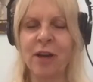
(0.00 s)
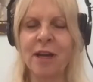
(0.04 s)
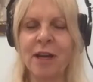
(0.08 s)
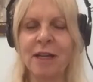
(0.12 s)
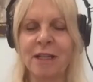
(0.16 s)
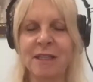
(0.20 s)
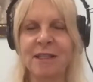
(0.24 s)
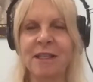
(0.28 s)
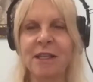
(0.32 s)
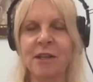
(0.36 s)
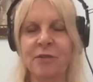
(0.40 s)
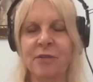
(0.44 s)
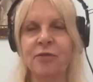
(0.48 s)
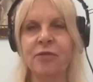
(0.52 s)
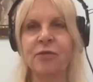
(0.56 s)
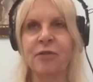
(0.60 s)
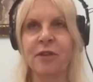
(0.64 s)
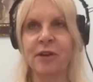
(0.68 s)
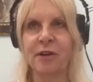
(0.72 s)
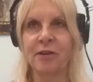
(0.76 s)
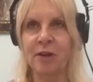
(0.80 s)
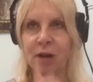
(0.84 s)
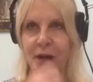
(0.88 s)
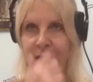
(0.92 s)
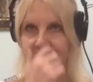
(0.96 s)
see through
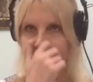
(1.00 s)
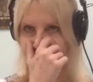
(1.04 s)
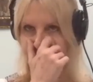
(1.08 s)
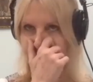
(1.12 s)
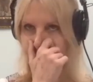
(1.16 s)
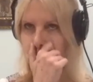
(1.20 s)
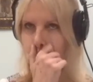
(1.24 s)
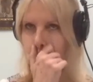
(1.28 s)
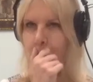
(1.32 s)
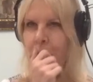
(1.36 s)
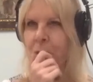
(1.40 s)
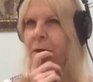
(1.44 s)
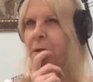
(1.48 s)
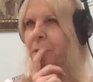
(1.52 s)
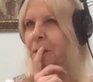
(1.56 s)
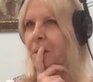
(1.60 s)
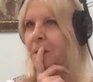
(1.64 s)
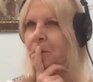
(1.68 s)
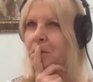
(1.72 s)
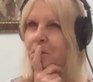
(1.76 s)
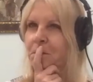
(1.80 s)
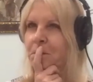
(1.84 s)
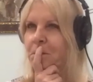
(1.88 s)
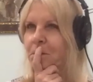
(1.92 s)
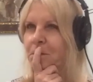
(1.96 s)
their eyes. Well,
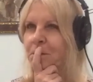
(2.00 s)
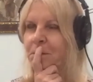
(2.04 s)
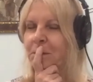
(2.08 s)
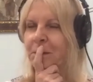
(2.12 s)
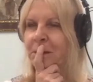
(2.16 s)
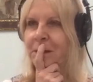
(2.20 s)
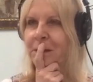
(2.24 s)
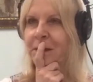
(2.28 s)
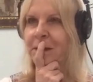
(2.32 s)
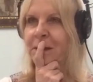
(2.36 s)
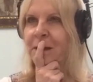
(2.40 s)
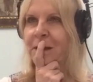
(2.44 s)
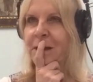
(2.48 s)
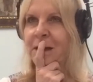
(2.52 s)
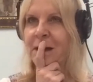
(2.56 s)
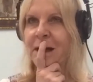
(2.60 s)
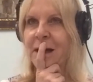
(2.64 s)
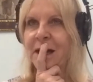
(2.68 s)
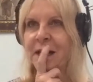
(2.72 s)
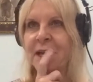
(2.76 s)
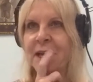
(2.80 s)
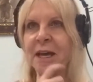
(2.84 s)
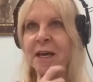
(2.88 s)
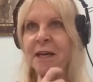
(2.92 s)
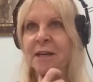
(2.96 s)
I
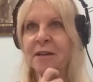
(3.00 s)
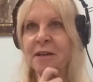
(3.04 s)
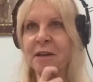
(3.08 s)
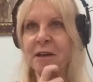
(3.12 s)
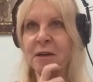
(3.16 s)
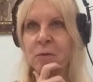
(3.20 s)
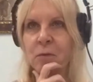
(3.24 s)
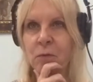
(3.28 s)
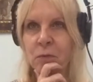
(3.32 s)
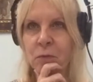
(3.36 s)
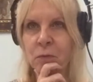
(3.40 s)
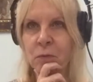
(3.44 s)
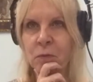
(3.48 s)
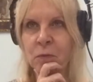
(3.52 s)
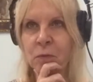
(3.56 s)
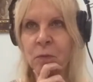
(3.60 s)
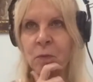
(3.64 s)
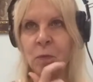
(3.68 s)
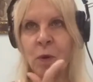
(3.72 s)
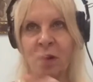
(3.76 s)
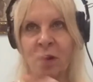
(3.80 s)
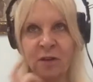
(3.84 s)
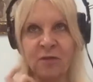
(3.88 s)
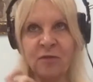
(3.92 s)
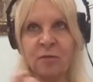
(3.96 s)
had
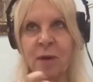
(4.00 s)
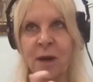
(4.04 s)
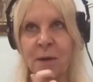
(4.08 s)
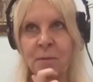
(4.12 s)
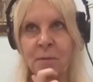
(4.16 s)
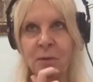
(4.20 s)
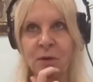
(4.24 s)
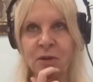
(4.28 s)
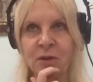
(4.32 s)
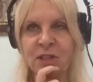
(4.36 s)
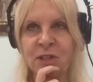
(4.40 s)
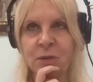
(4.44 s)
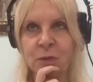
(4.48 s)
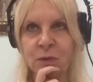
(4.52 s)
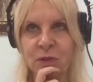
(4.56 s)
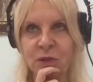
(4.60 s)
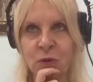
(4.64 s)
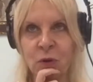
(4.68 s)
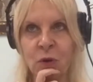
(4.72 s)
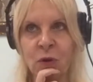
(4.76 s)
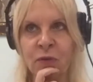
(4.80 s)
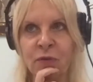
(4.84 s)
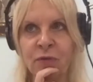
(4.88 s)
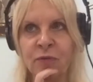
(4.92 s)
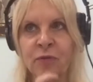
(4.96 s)
one of my books, it was
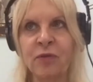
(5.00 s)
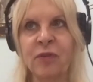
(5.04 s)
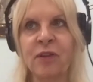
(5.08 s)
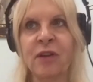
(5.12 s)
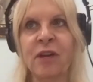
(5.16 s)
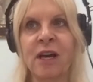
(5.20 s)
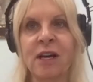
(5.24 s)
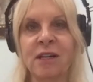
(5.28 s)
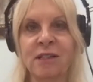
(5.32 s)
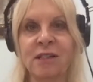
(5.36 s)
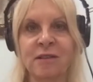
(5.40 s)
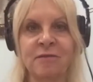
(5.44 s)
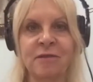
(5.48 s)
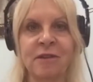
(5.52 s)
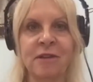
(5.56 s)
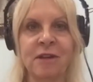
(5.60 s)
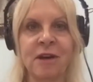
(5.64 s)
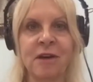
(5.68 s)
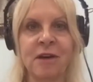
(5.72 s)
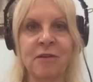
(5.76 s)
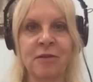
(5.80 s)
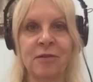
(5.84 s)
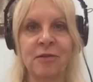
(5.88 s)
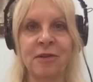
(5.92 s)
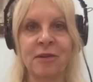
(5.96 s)
called Through the Eyes of
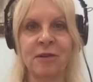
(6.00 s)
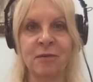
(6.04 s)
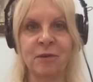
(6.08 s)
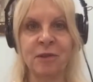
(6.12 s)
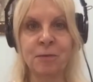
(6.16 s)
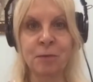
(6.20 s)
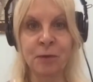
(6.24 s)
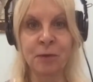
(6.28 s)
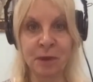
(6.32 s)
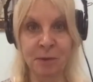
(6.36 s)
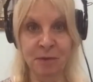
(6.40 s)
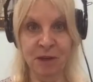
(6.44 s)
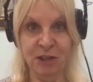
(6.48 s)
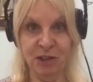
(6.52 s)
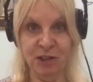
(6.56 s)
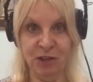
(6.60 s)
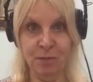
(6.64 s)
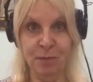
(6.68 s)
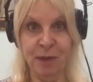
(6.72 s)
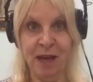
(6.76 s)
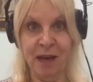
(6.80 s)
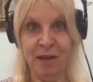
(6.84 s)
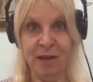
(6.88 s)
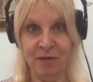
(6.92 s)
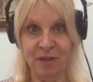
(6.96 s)
Another, and it was pretty much
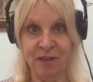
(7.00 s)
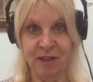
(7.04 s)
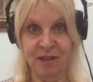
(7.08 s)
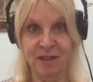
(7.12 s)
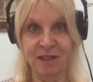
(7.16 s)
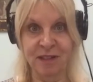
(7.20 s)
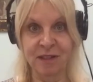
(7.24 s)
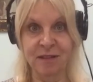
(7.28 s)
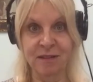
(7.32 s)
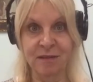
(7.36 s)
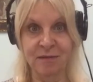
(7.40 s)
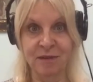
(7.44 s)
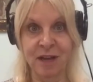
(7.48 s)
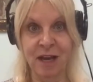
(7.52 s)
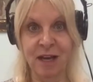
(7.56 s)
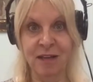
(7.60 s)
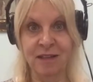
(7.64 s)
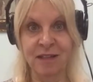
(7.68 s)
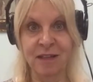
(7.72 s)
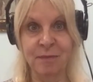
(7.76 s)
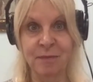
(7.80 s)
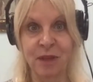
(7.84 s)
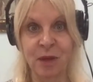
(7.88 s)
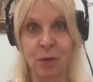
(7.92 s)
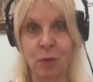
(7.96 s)
about this
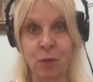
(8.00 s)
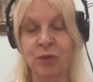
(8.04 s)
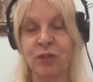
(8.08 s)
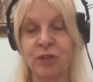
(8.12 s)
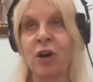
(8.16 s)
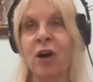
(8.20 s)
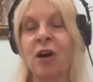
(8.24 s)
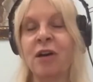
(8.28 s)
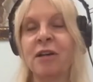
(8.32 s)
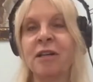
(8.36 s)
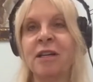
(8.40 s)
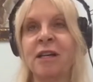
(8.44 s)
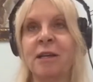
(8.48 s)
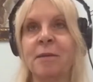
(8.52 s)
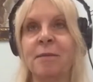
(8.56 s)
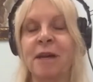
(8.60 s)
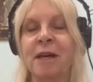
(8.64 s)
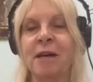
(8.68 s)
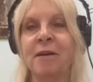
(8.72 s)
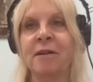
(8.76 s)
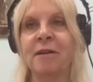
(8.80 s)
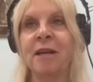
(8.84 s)
concept that we're talking about.